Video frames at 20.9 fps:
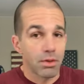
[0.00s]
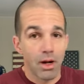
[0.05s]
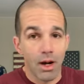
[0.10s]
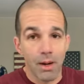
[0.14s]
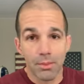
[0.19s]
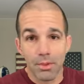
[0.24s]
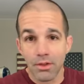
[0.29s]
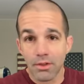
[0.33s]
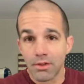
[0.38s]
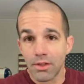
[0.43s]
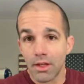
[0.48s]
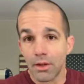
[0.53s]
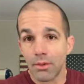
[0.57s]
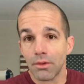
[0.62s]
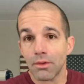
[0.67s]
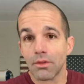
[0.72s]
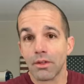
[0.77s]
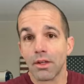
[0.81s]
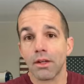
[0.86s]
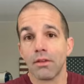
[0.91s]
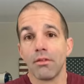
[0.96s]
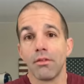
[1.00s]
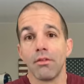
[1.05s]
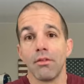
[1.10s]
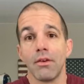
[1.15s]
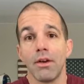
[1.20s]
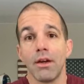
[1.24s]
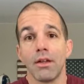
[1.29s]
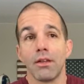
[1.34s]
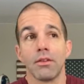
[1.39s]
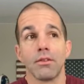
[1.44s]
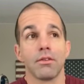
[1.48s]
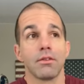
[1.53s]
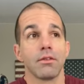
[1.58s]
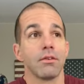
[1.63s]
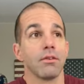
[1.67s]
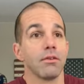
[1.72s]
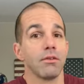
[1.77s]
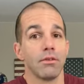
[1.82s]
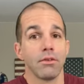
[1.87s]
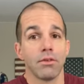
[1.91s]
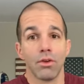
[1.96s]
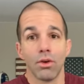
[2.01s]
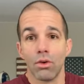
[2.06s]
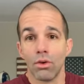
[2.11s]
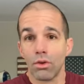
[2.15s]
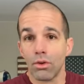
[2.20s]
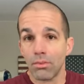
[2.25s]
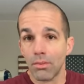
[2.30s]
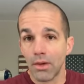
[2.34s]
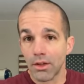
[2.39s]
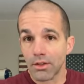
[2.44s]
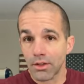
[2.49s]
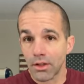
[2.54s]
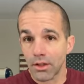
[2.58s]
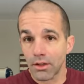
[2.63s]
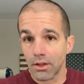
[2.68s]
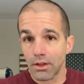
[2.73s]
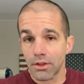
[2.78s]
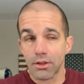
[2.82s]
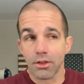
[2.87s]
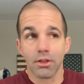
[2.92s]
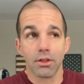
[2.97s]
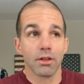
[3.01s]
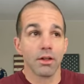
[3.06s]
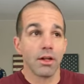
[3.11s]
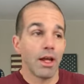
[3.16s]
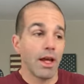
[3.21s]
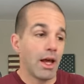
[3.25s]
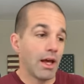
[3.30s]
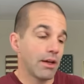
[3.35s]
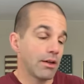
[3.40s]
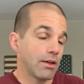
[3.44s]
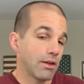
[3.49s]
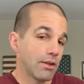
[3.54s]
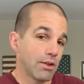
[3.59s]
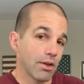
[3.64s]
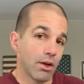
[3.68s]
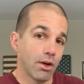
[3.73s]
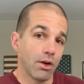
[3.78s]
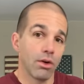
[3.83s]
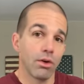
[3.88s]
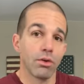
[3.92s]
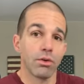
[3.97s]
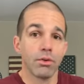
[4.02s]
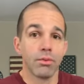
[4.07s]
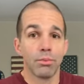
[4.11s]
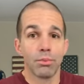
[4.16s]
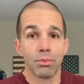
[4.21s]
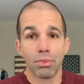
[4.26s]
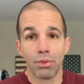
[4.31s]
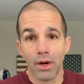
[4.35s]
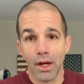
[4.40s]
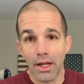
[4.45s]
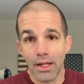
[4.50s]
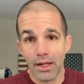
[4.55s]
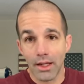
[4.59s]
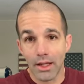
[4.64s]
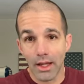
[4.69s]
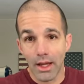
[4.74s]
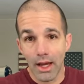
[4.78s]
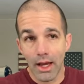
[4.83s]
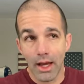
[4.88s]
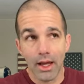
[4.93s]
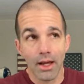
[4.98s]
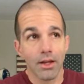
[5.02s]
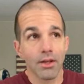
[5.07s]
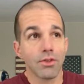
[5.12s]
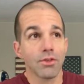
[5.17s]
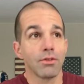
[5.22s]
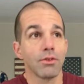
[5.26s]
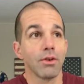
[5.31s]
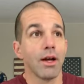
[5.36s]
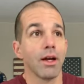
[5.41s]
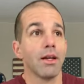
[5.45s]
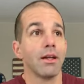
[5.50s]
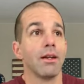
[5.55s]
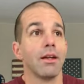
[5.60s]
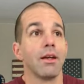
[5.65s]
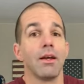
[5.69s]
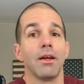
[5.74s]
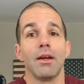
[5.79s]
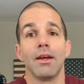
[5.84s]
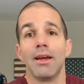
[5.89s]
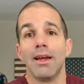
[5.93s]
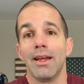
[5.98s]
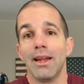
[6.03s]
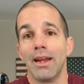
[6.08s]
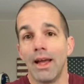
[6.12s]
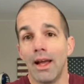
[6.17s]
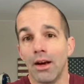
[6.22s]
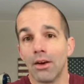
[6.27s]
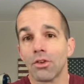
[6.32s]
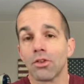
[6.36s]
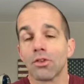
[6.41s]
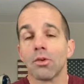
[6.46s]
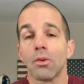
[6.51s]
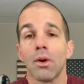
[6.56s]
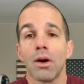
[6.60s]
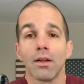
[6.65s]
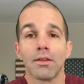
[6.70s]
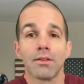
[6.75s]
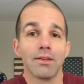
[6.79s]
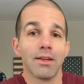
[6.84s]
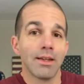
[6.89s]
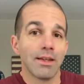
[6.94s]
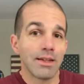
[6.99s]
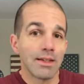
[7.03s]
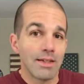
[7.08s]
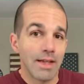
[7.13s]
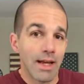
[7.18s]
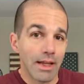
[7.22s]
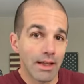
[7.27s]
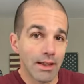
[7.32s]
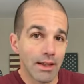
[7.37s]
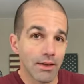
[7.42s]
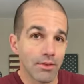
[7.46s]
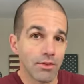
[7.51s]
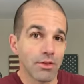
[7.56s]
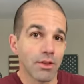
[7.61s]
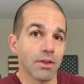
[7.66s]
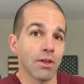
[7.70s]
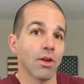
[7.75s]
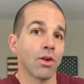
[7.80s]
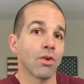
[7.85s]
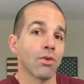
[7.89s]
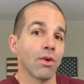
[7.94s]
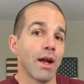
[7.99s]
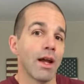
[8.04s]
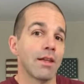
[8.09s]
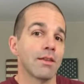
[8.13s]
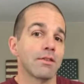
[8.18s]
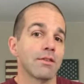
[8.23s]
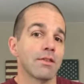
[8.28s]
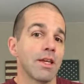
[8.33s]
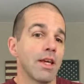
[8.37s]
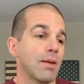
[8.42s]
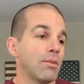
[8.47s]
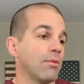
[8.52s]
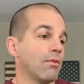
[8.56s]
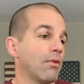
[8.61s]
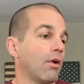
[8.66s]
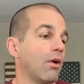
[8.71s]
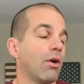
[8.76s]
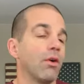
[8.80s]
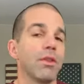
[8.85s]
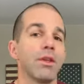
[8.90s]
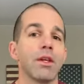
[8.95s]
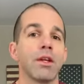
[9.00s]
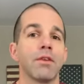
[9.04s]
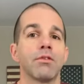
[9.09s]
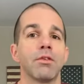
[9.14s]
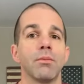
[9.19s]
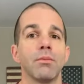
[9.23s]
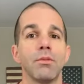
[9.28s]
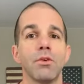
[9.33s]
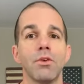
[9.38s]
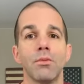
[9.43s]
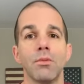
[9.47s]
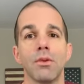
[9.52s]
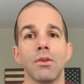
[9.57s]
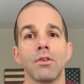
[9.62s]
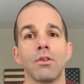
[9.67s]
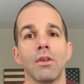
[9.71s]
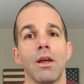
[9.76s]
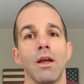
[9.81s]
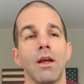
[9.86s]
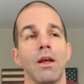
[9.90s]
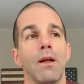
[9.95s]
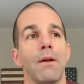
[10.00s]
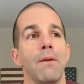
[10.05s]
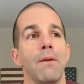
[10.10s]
proper sequencing of events, total musculature, head to toe, brain engaged, right? And air squats and deadlifts in the grand scheme of all the different movements